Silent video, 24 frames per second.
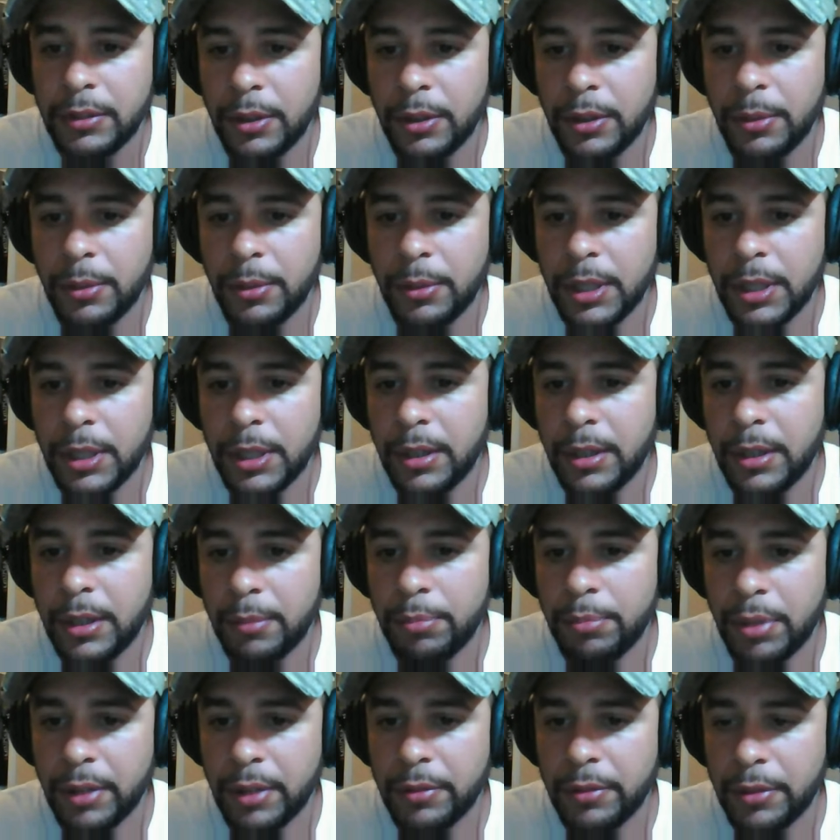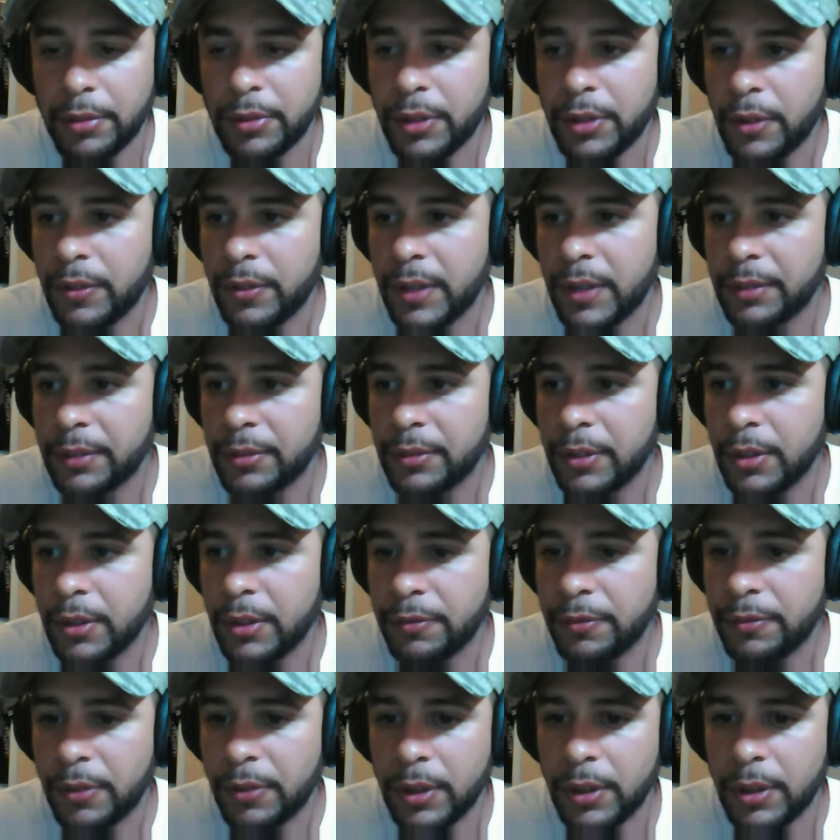So uh, Brett Russo, thanks
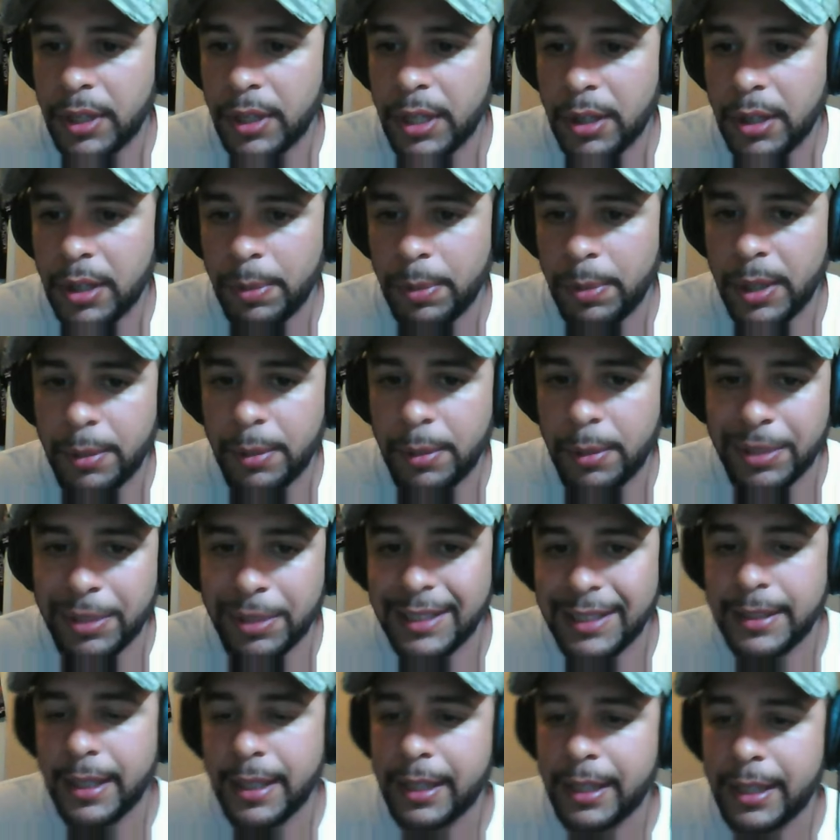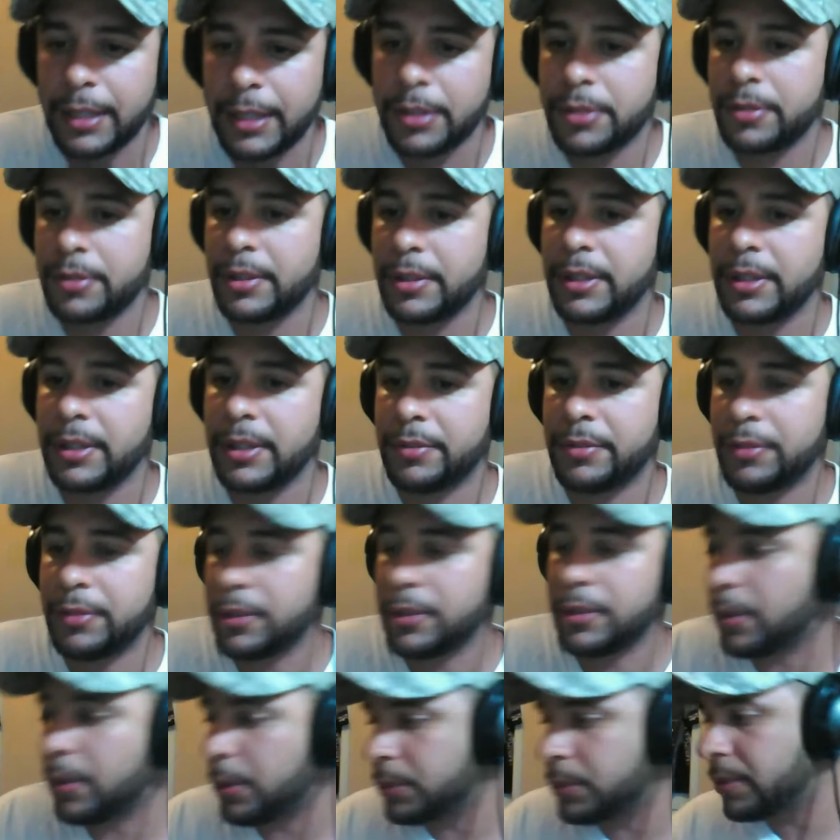for for all the help, and Blade-Tech Industries for
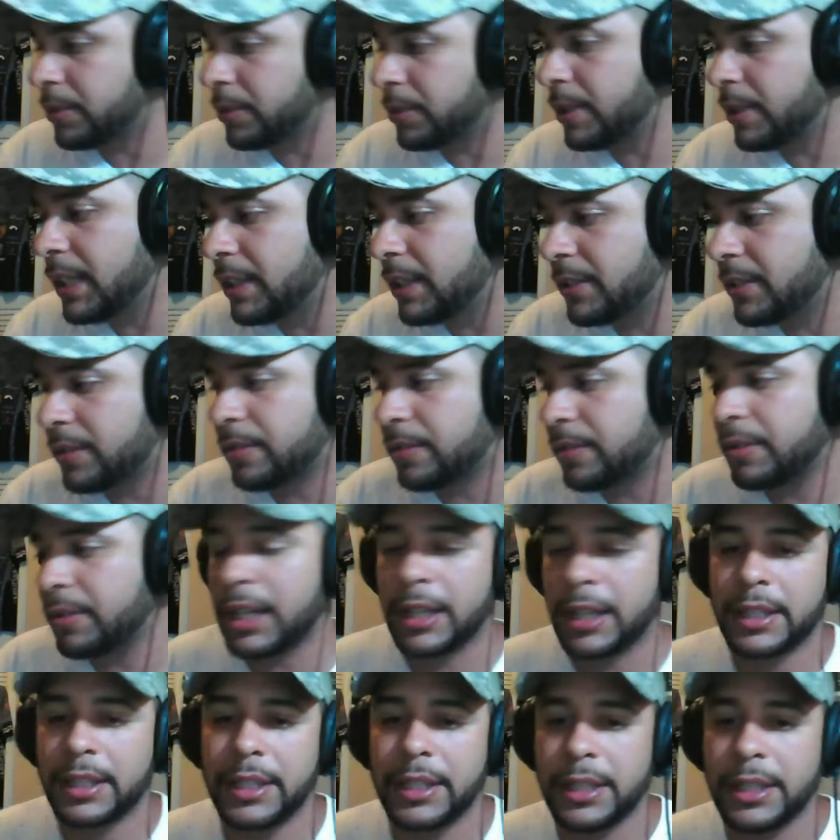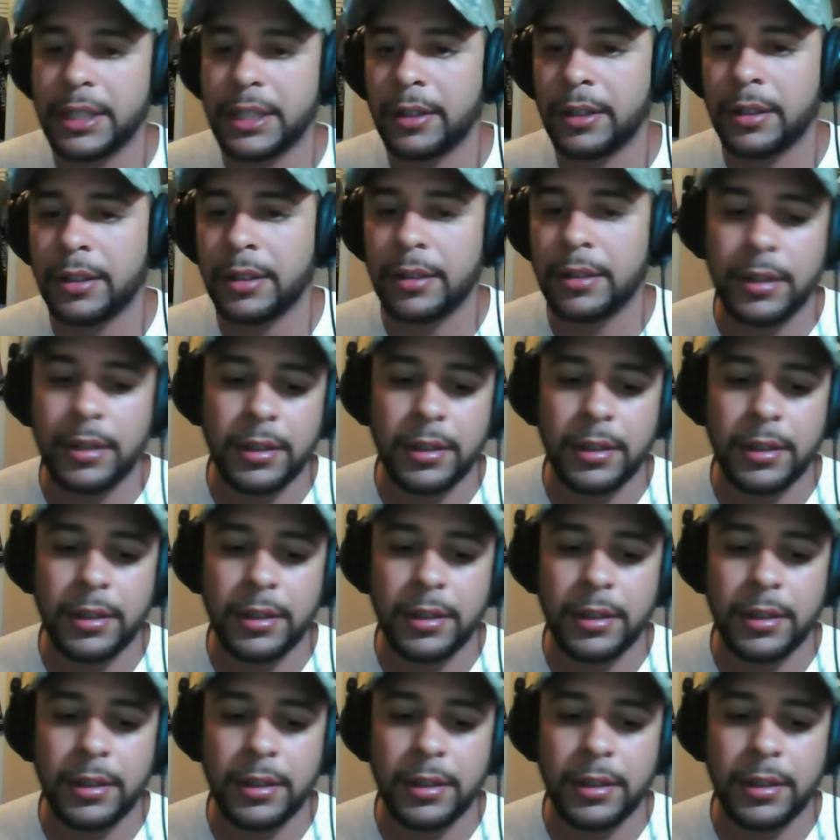your holster needs, three gun gear,